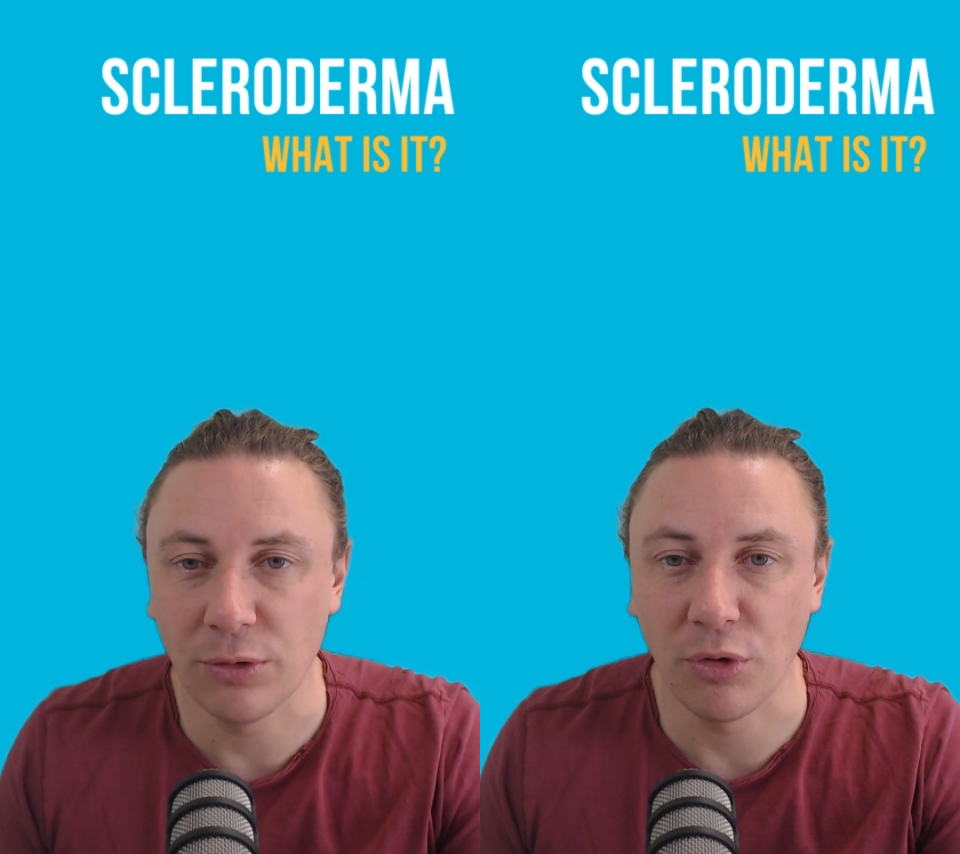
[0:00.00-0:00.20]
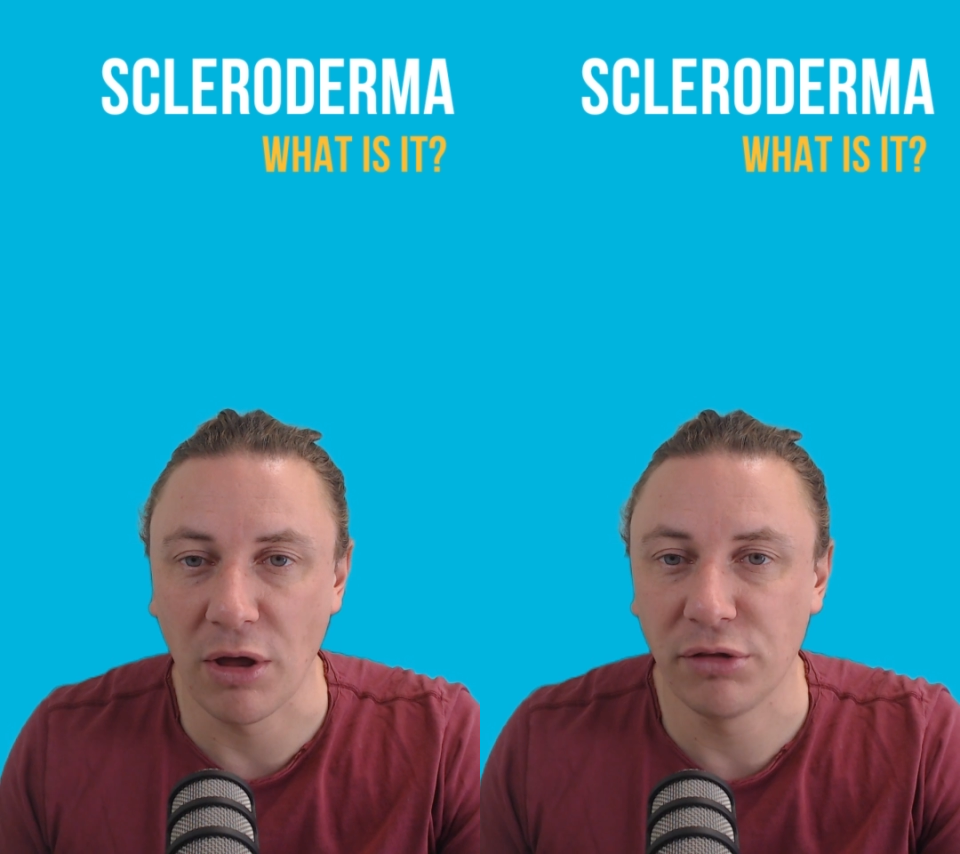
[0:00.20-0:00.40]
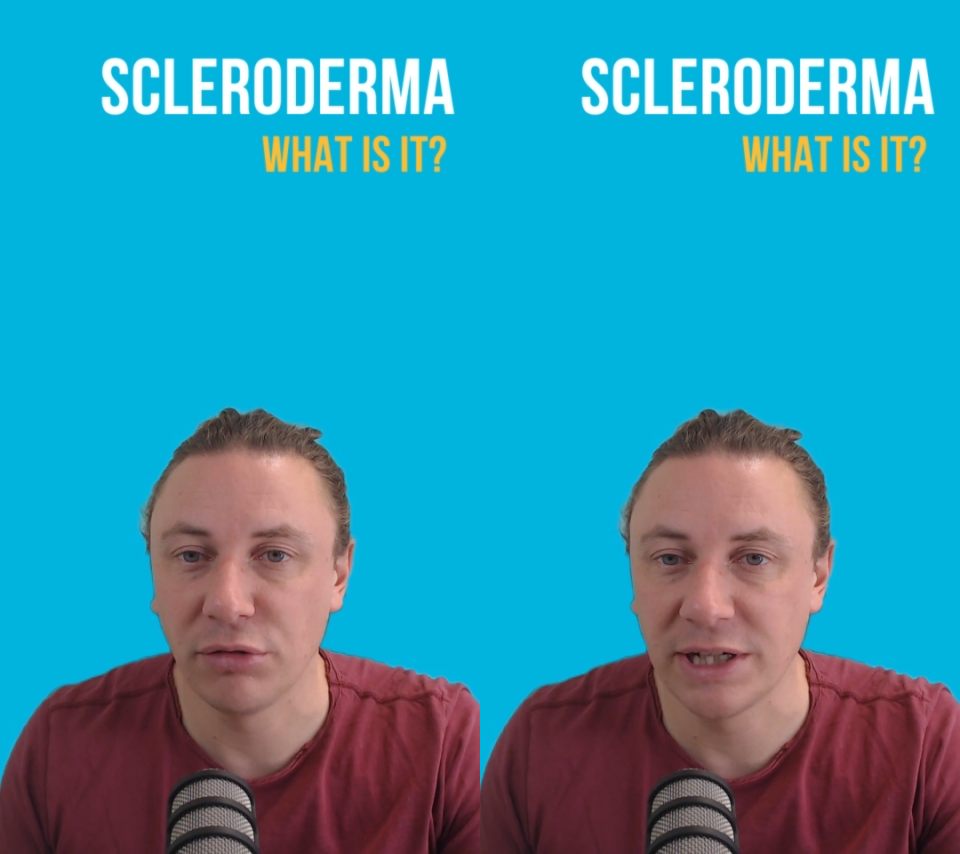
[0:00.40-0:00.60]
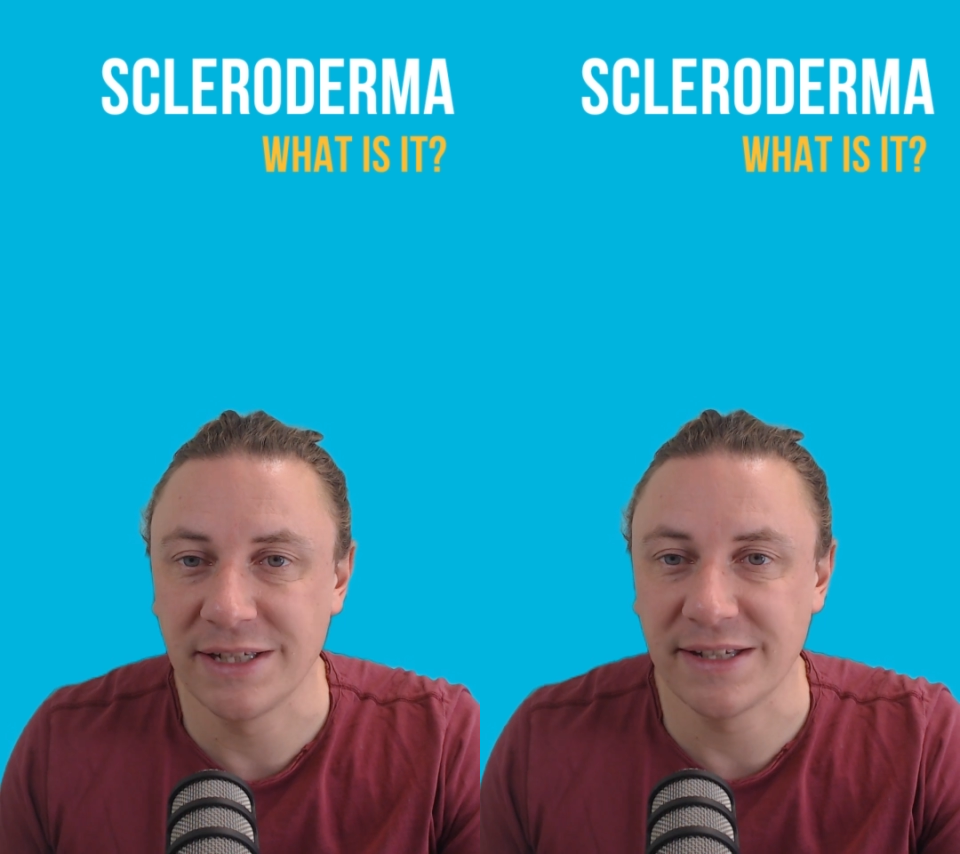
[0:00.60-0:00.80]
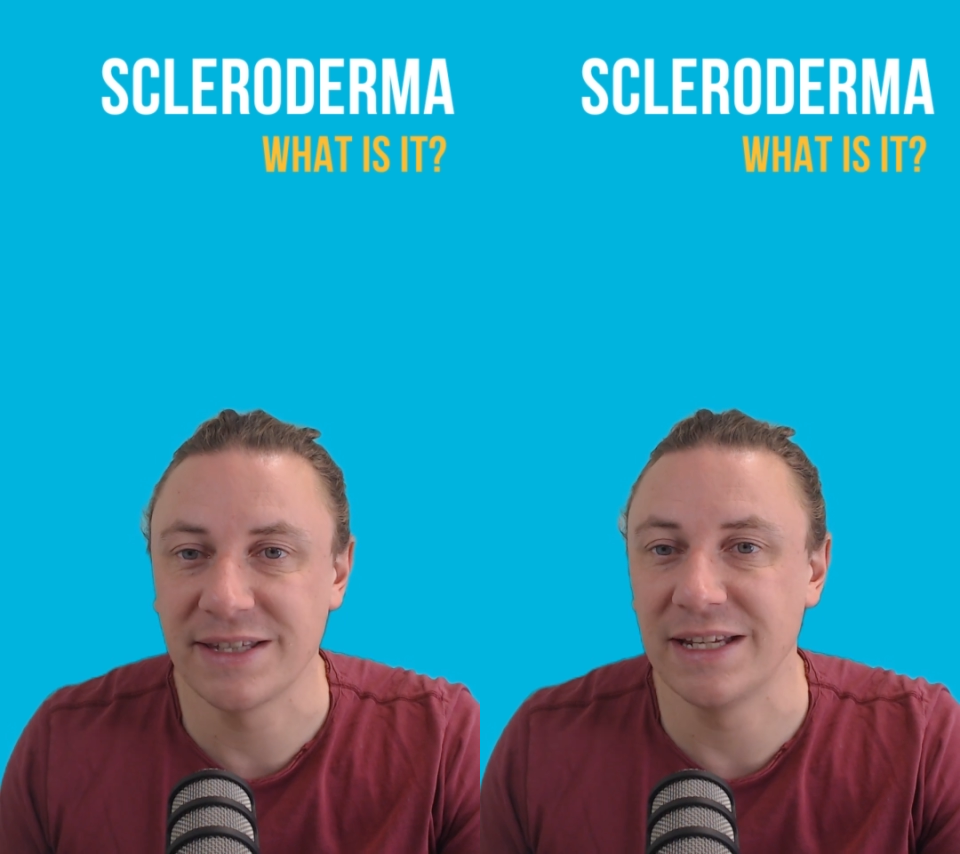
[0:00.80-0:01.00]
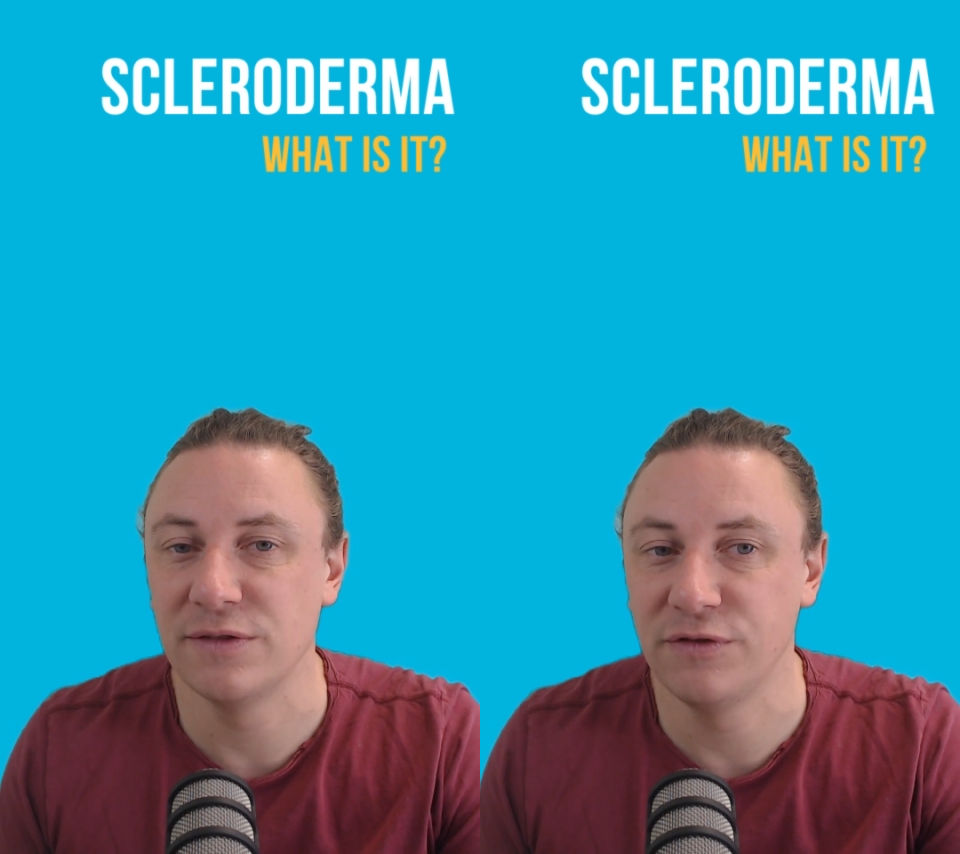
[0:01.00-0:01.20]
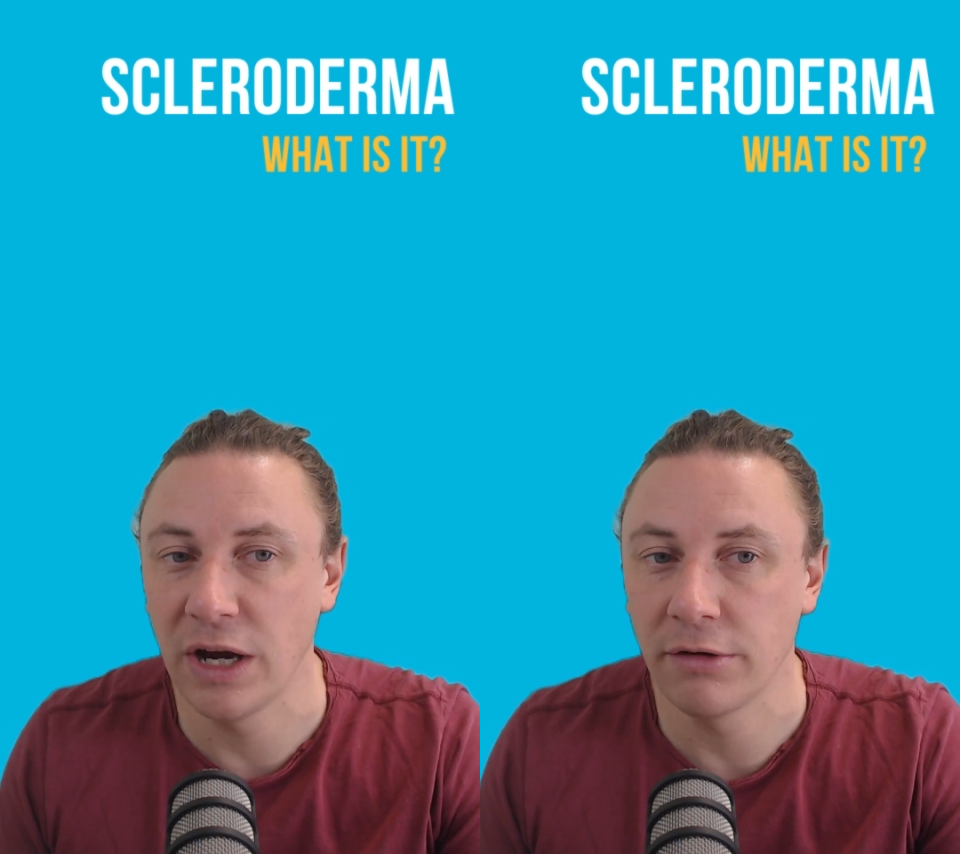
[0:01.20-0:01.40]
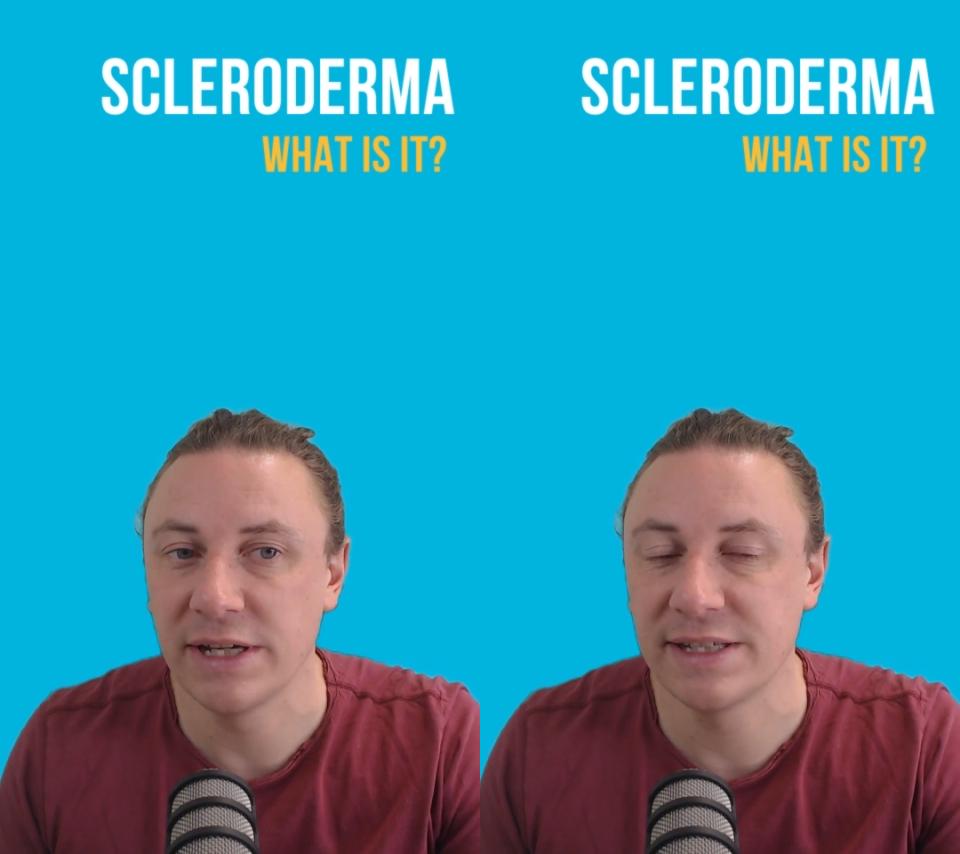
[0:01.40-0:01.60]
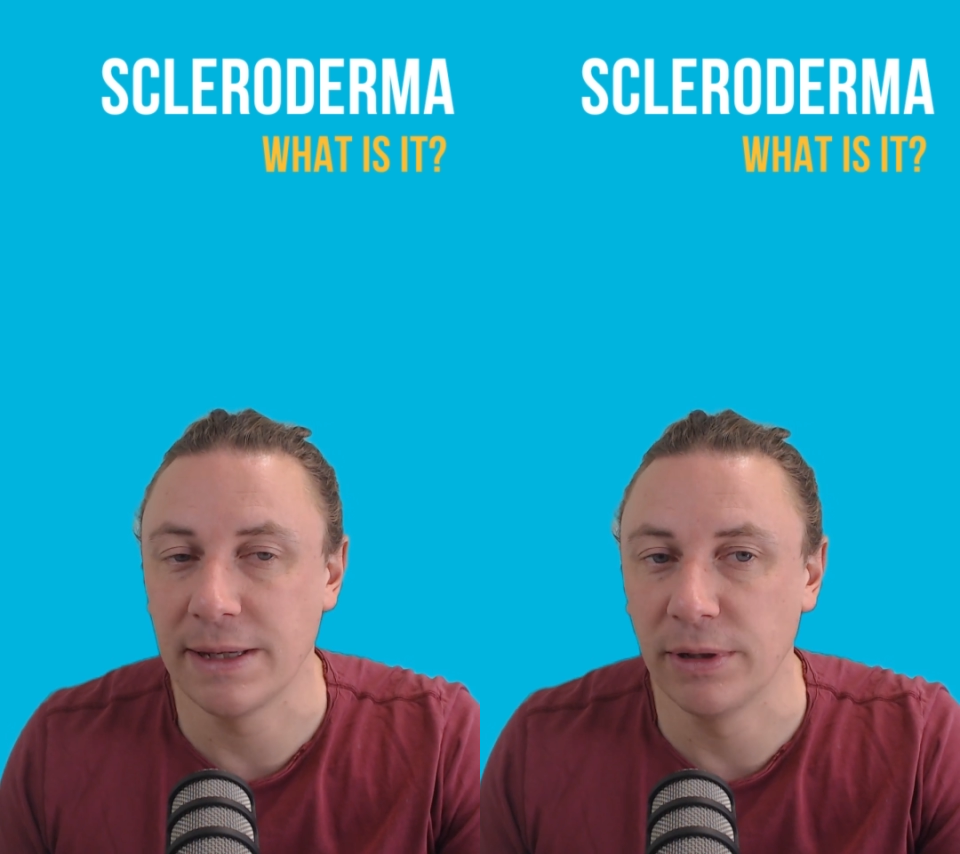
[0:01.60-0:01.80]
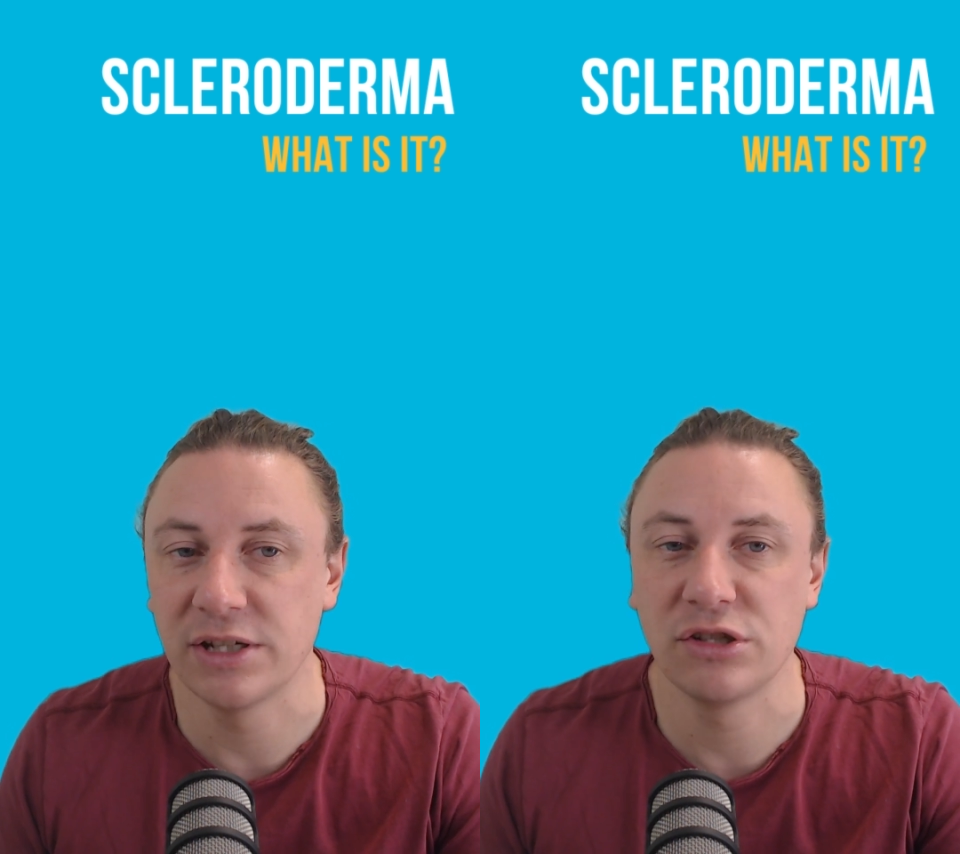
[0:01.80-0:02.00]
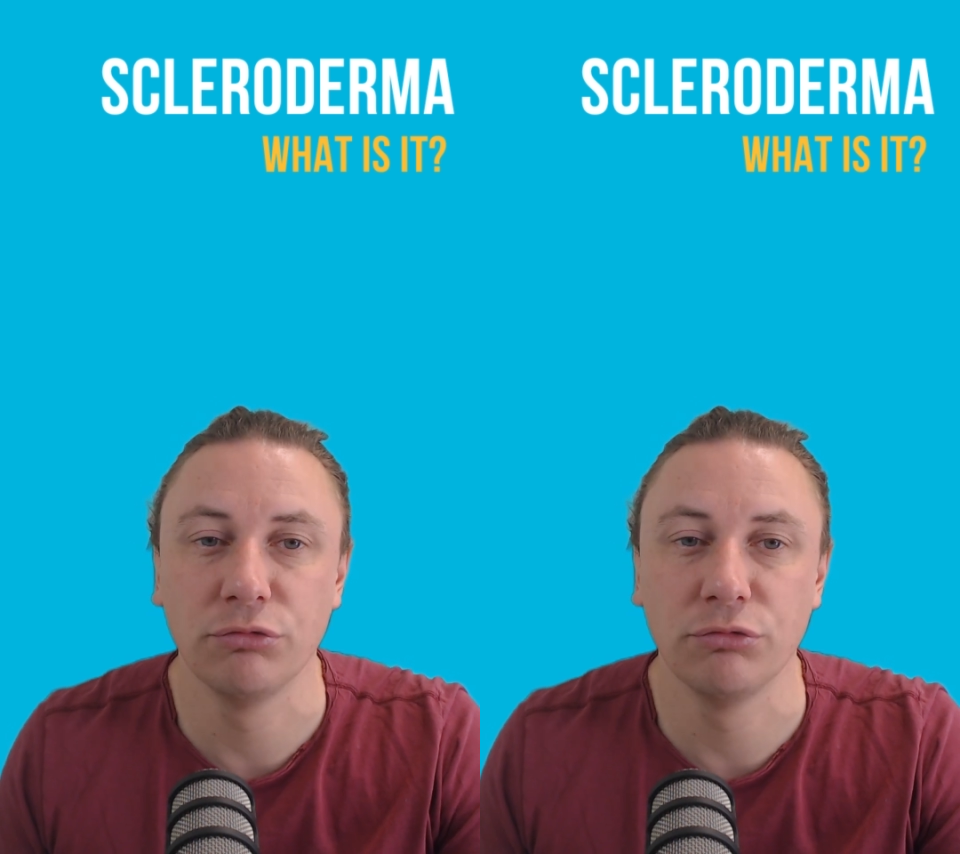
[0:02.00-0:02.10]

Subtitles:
or arthritis that is very similar to